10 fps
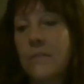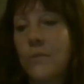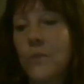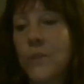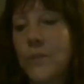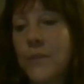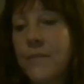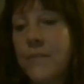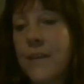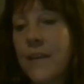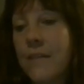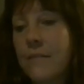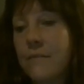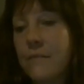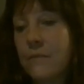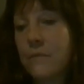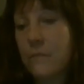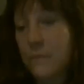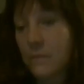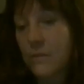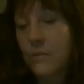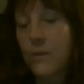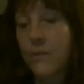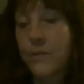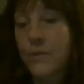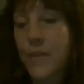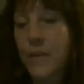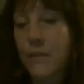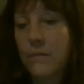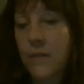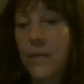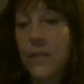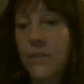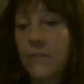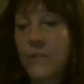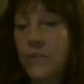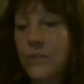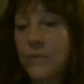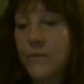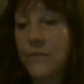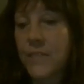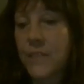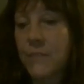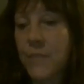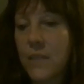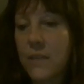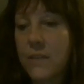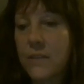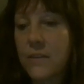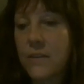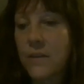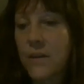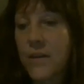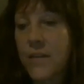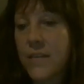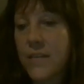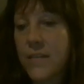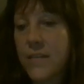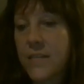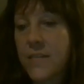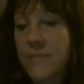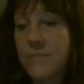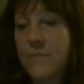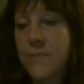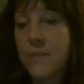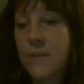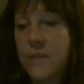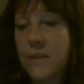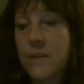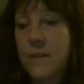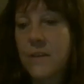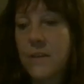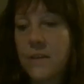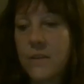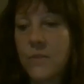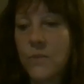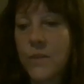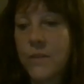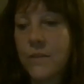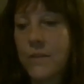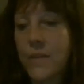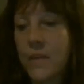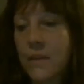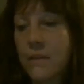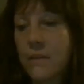1:25, 1:30, right? Each of those were 15 minutes. So our ending time is 1:30,